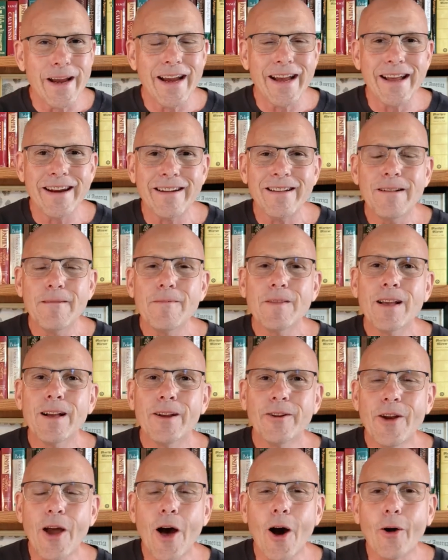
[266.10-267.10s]
Amen.
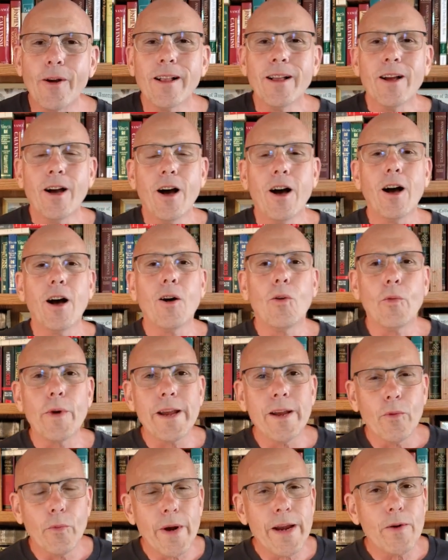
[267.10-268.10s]
Now, uh, we,